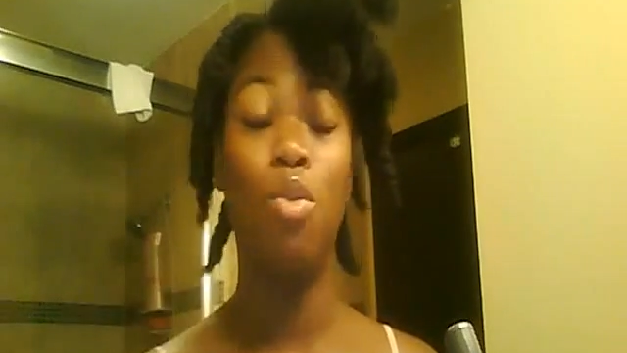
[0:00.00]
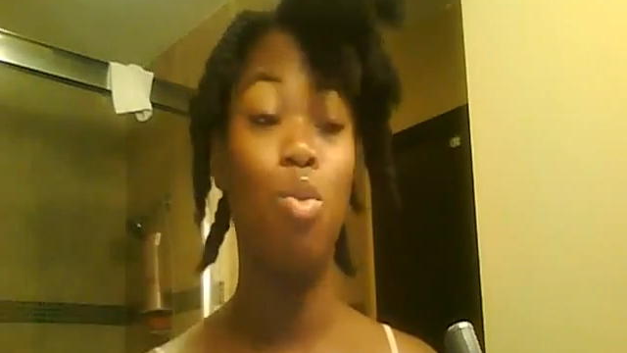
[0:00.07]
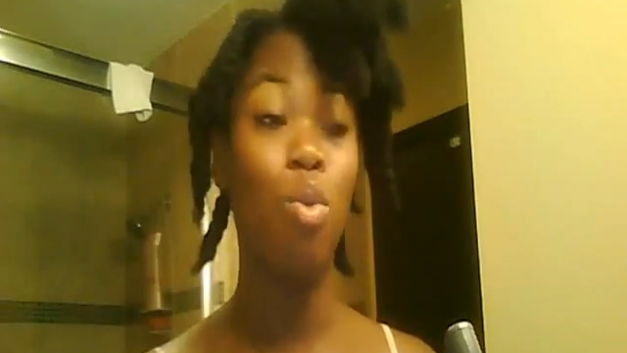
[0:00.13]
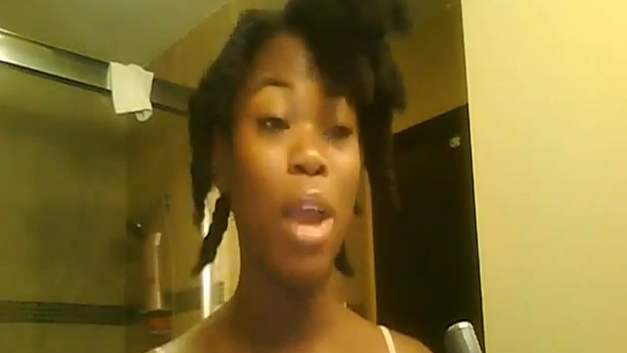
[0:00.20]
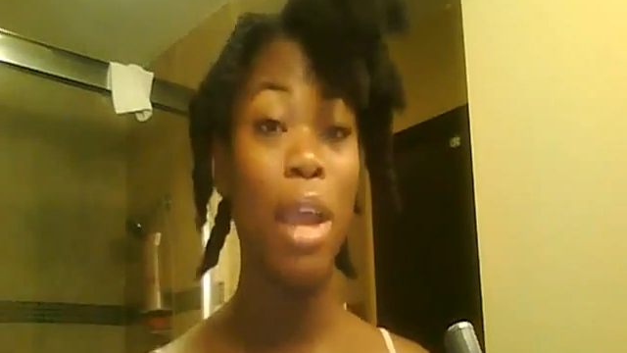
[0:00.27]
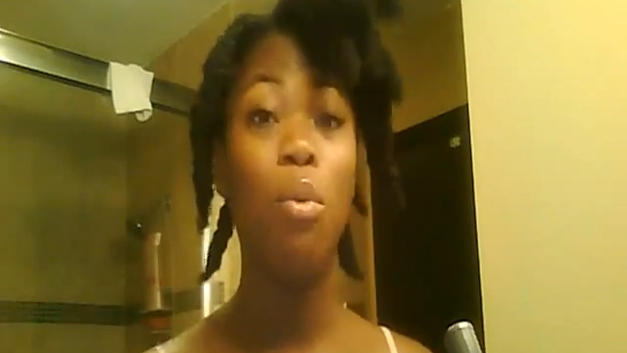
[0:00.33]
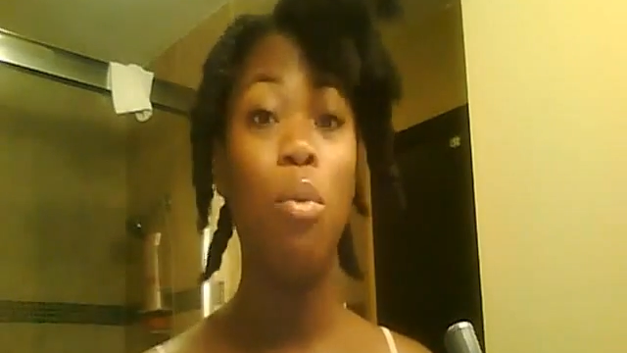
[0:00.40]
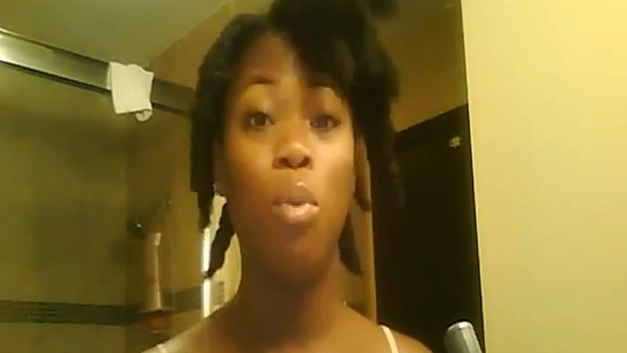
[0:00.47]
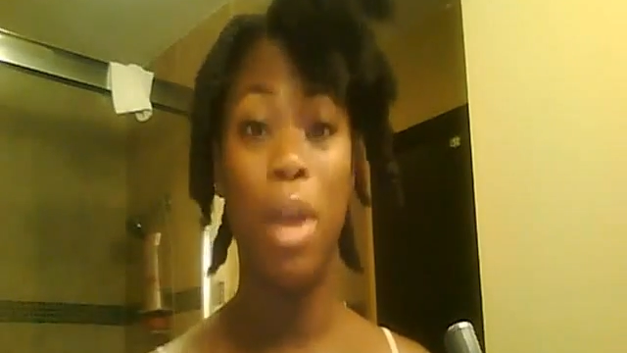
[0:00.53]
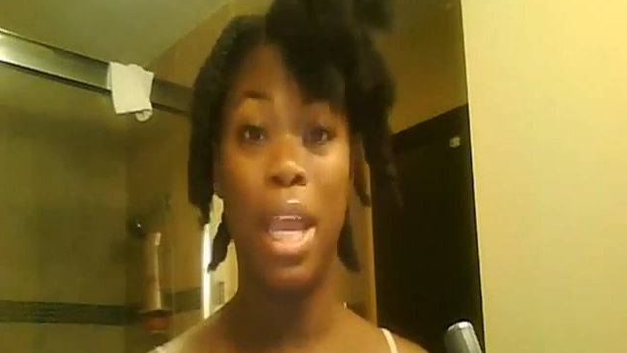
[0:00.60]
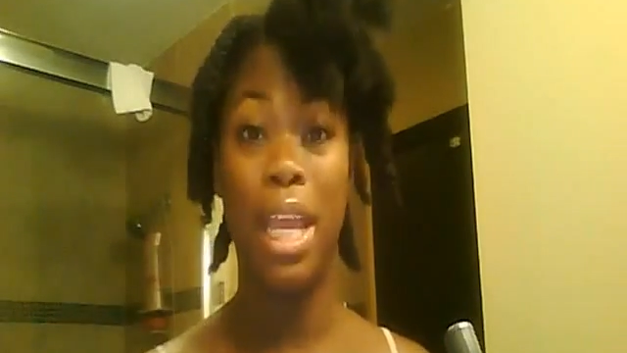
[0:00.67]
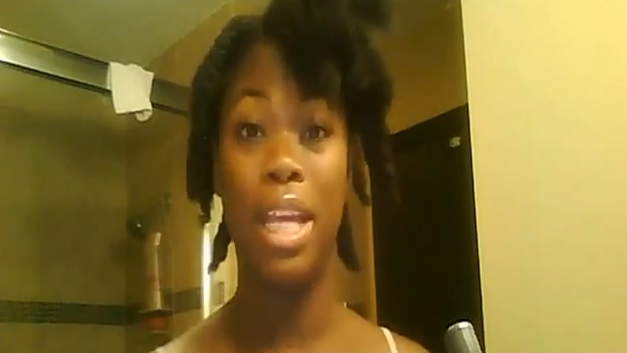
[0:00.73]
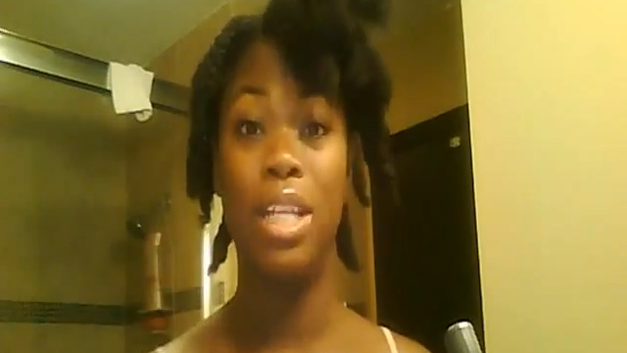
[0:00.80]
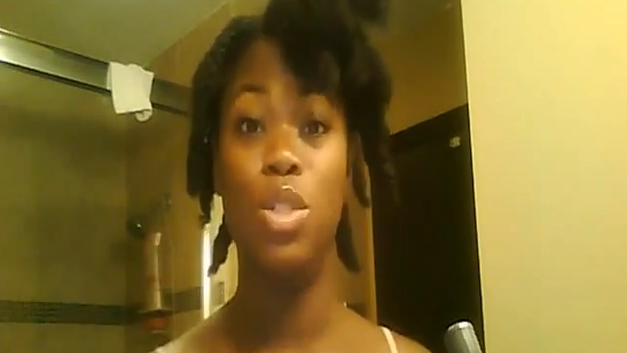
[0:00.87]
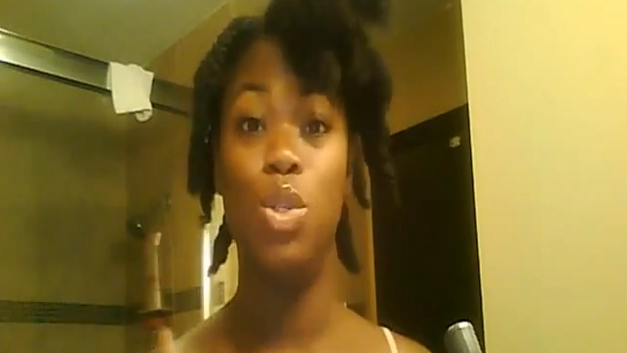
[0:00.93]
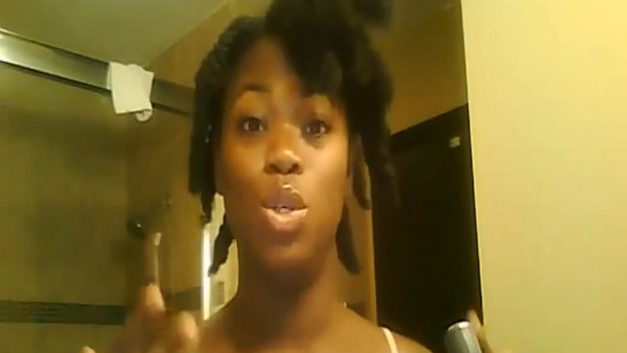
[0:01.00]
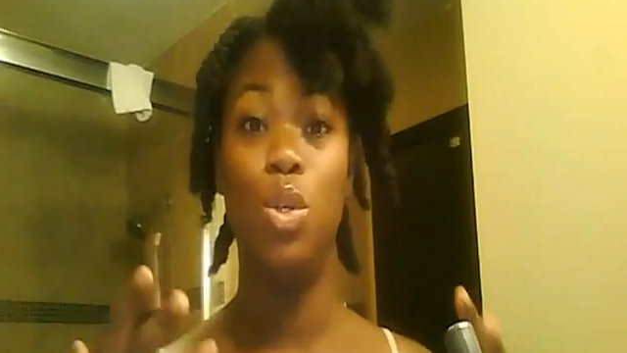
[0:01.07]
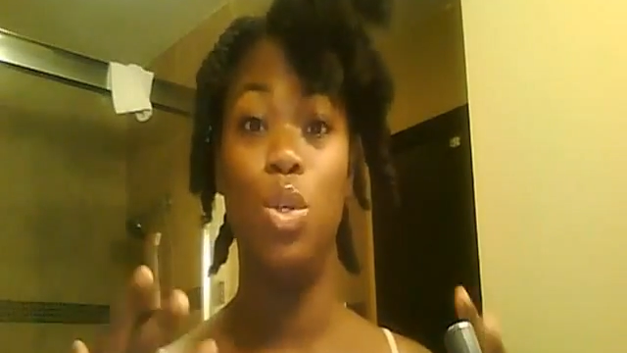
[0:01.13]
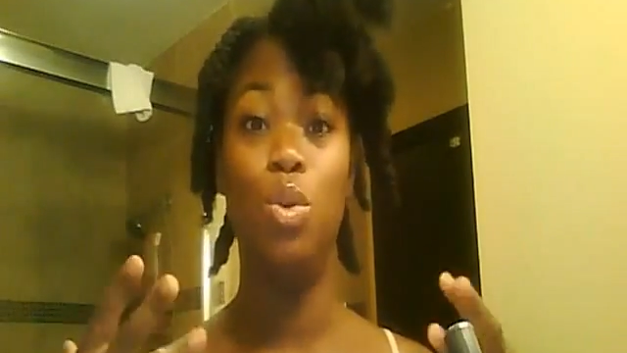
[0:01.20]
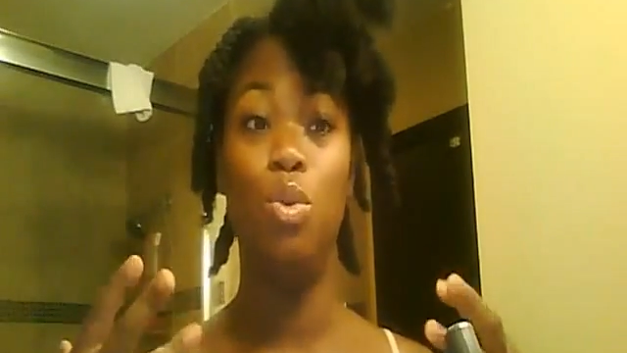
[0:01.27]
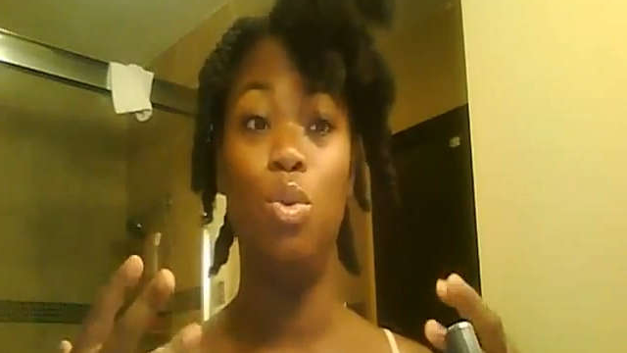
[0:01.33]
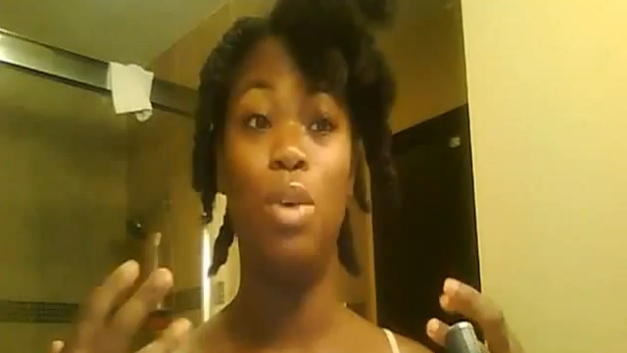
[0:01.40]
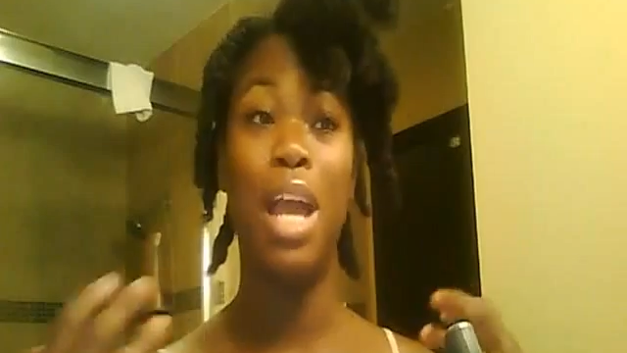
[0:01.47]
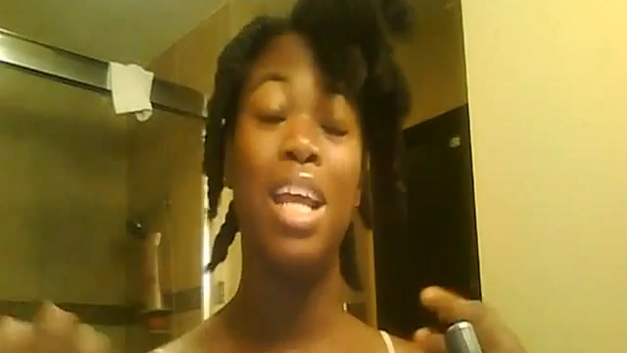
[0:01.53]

great way to